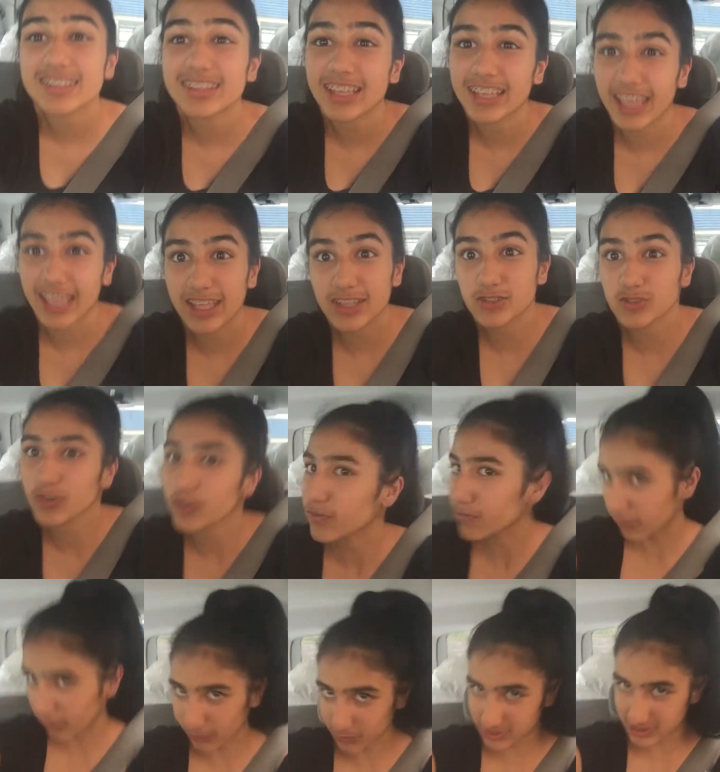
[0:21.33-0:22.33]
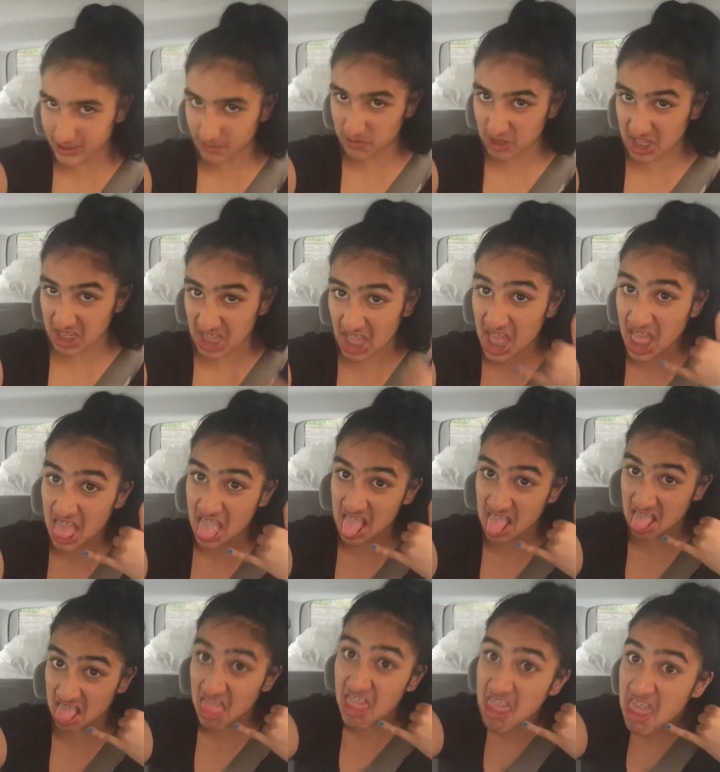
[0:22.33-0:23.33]
and like answer her phones and be like,
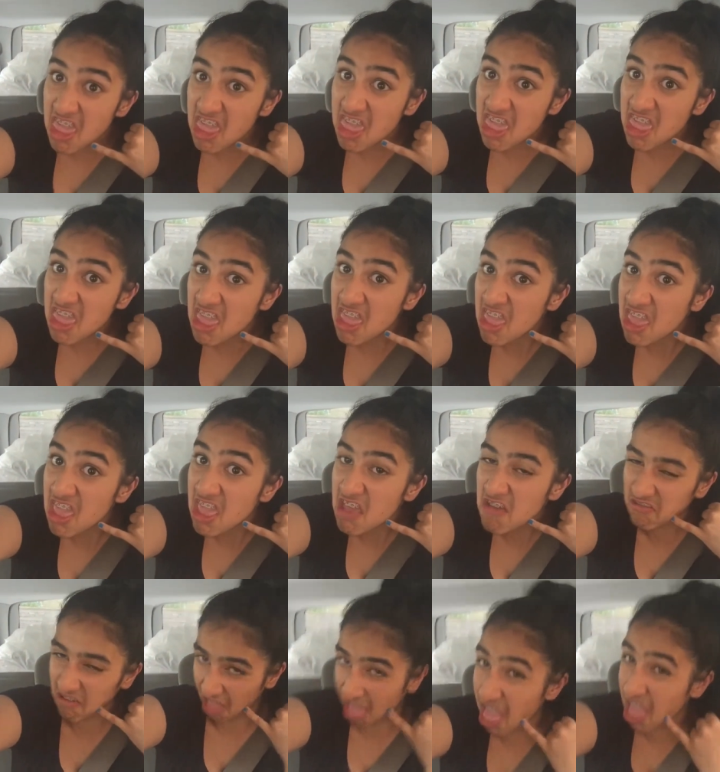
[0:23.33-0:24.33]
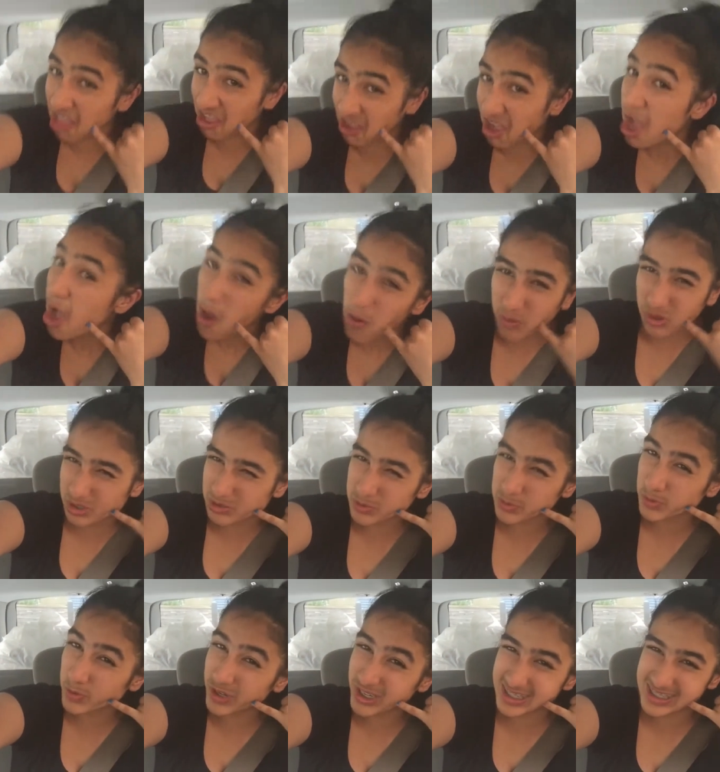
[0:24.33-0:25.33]
mm -hmm. Welcome to
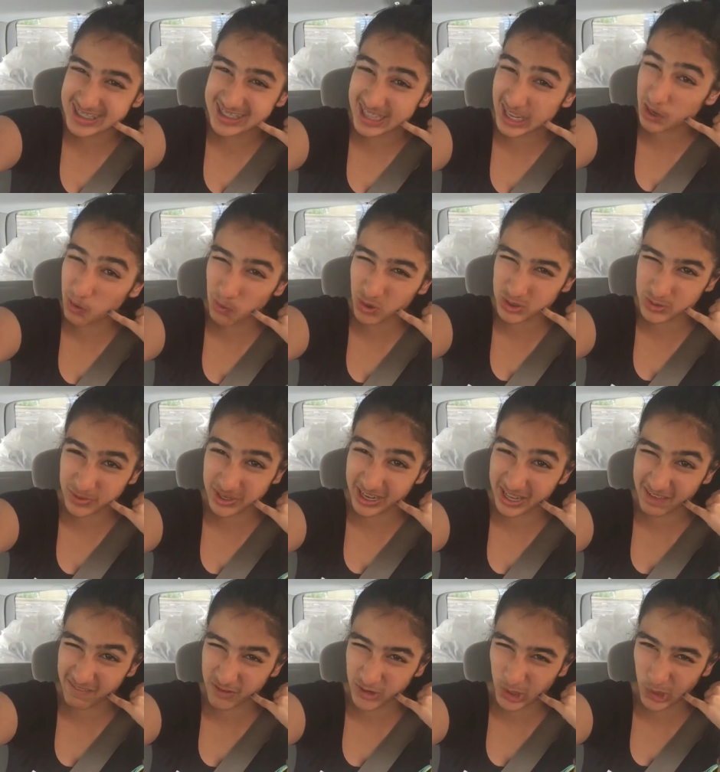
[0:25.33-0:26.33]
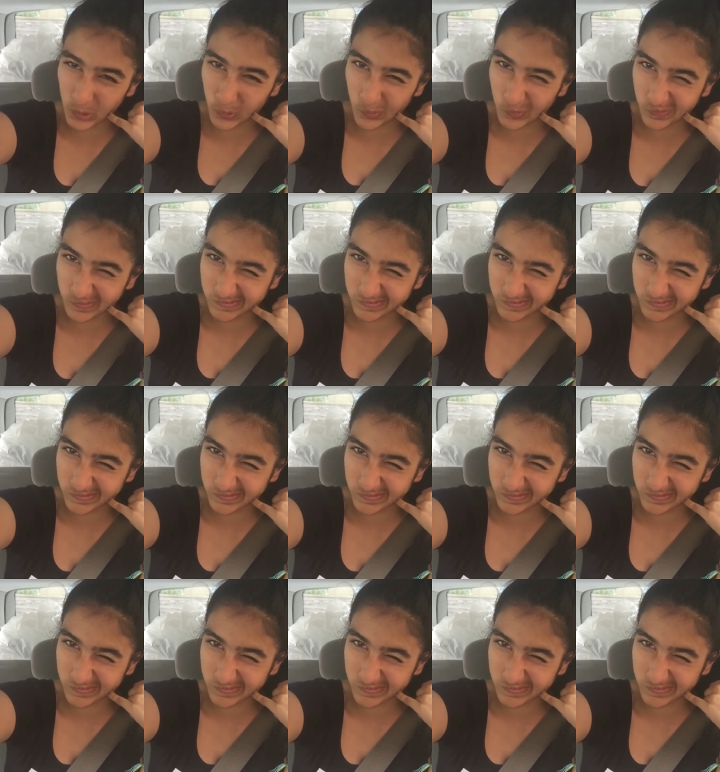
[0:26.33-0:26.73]
Miranda Sings headquarters, what can I get for you?